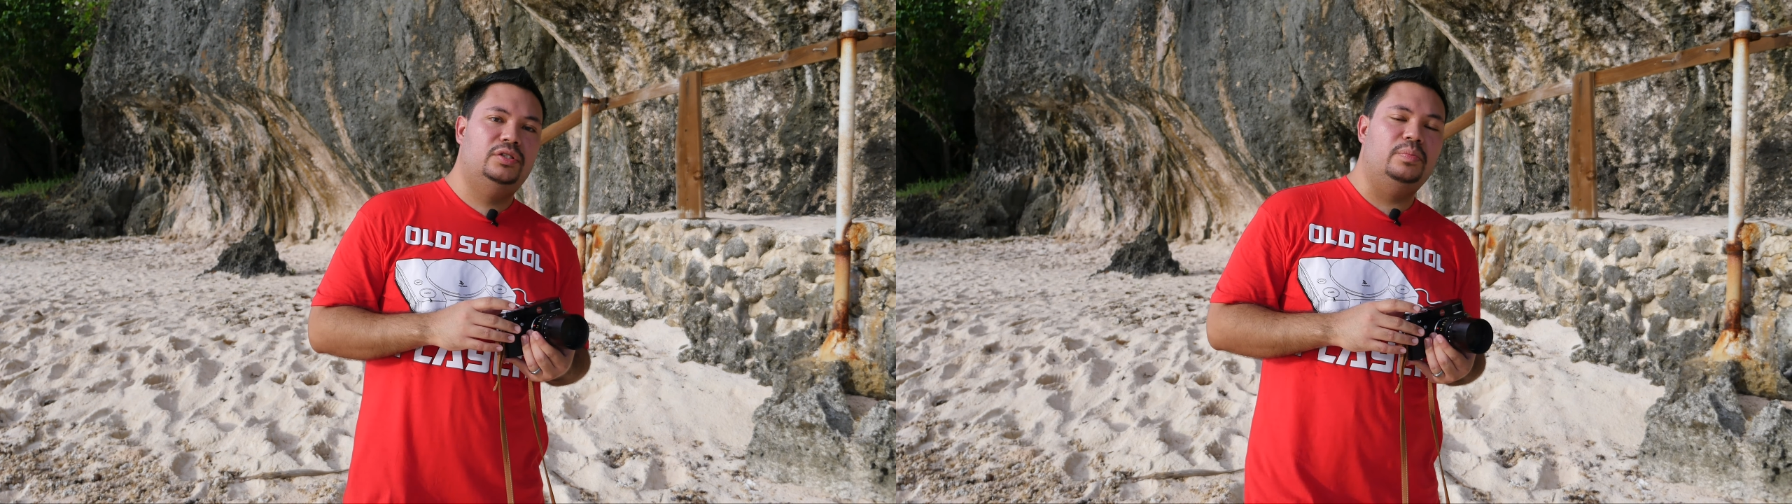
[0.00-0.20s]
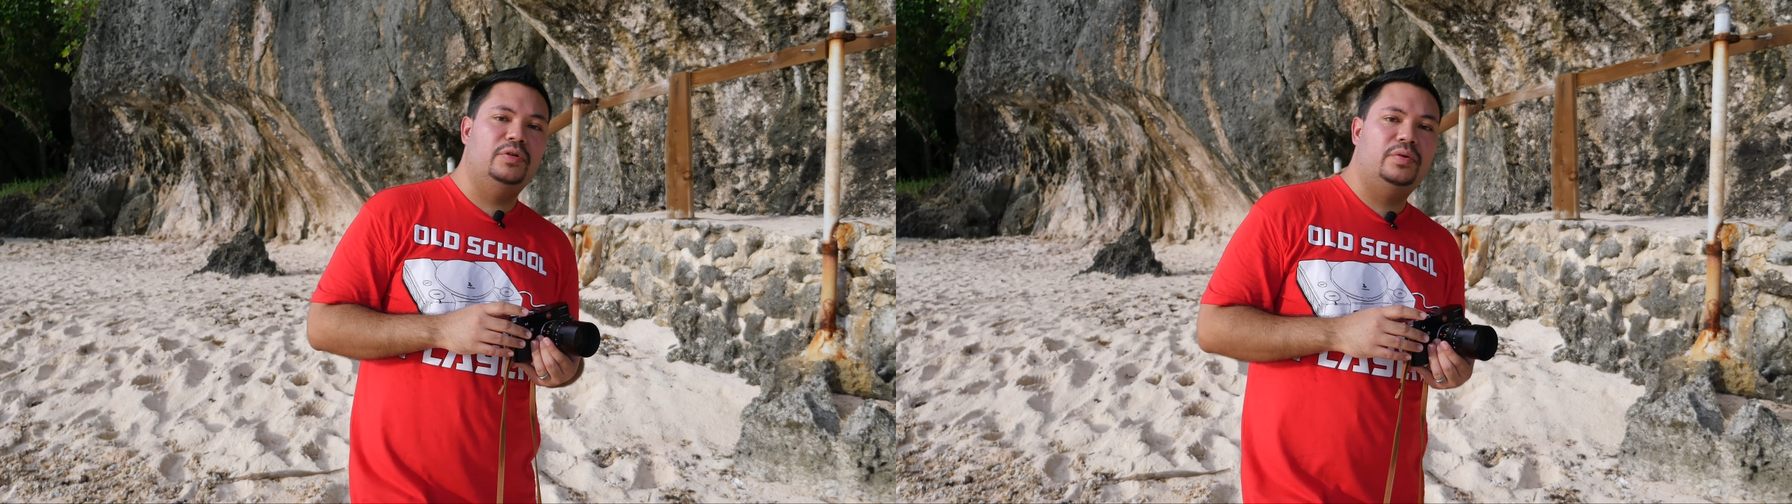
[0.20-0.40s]

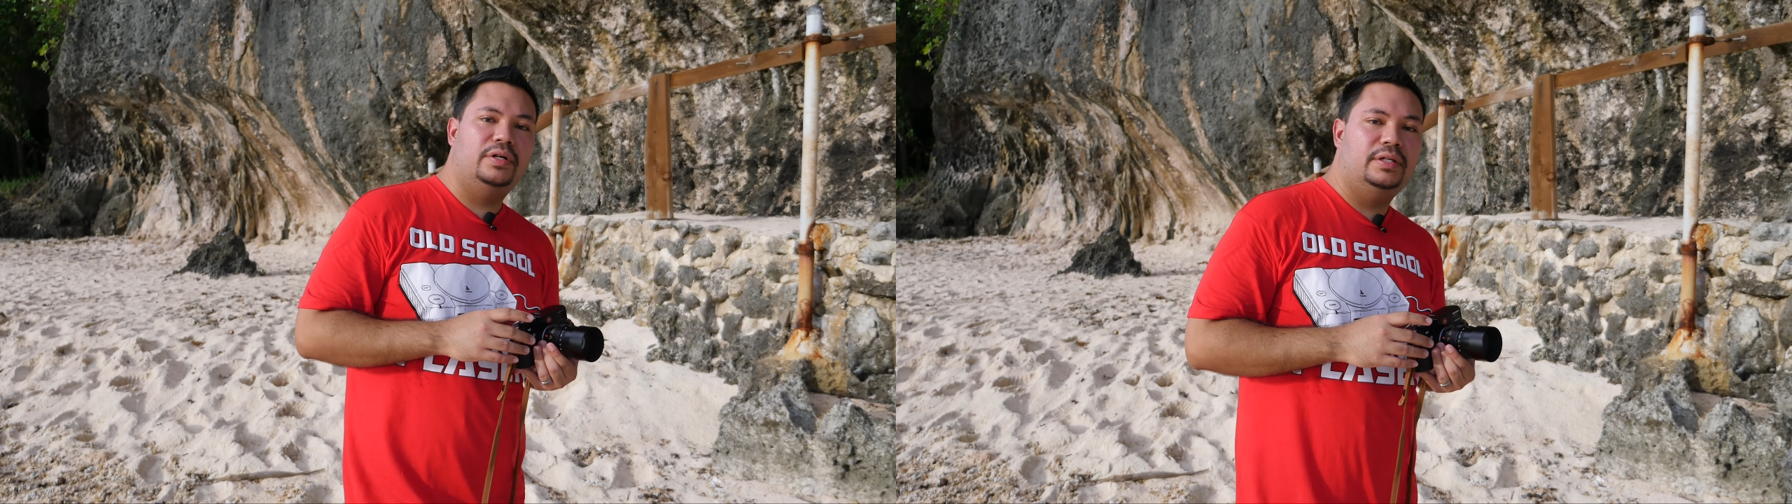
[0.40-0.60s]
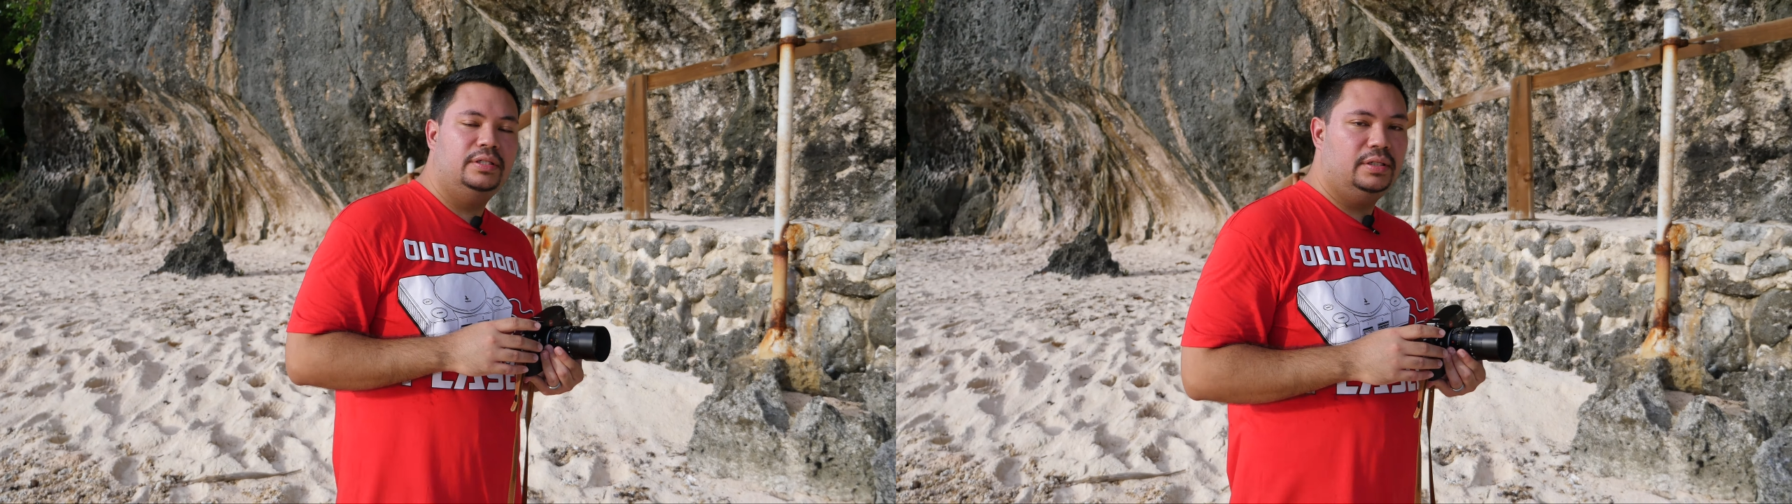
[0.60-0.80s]

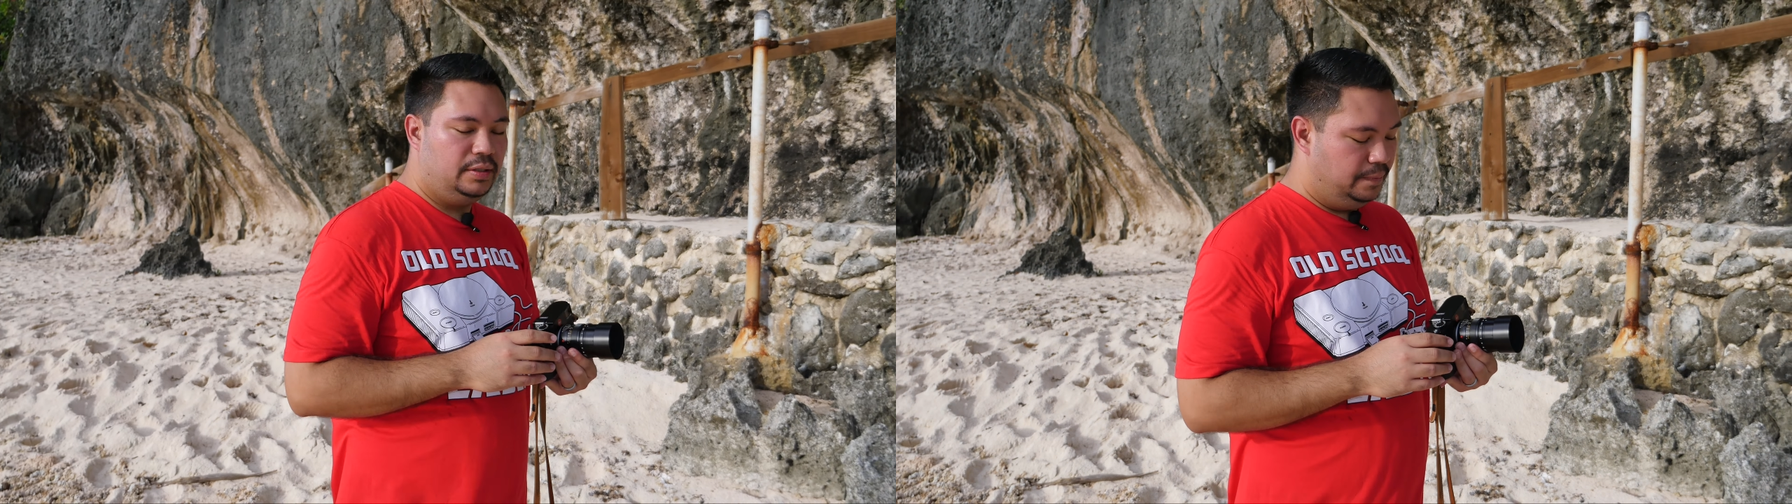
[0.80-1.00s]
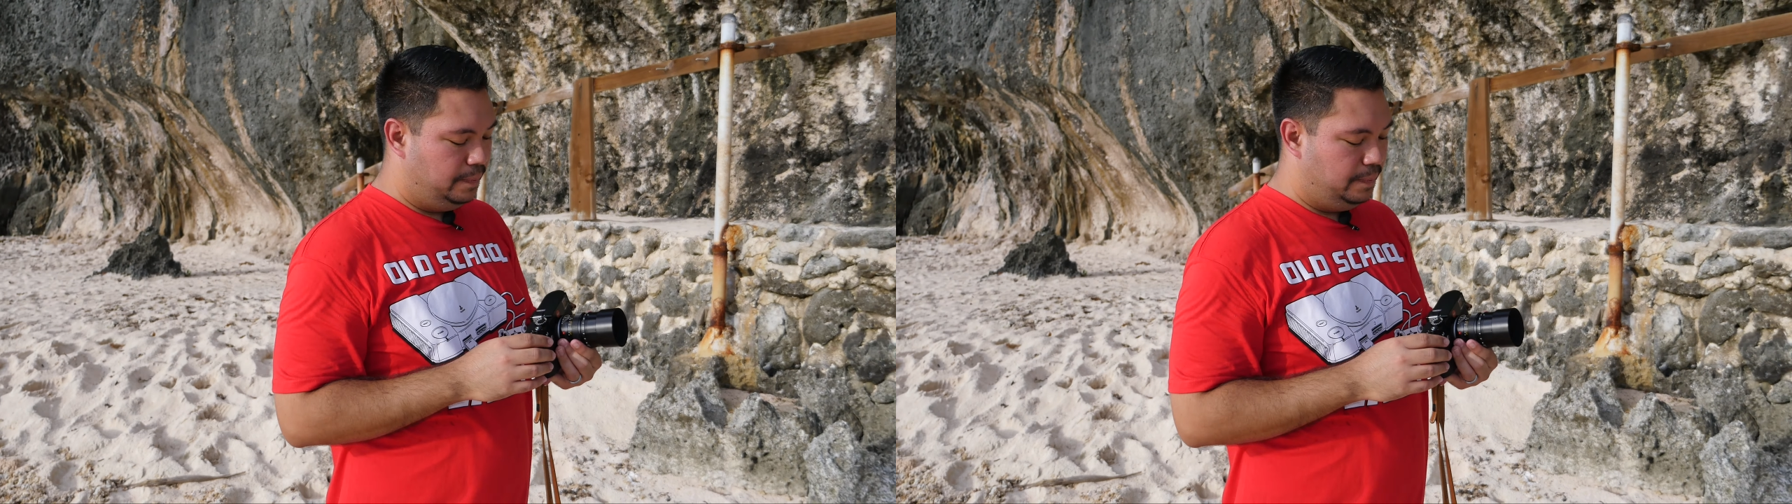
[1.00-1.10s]
Summicron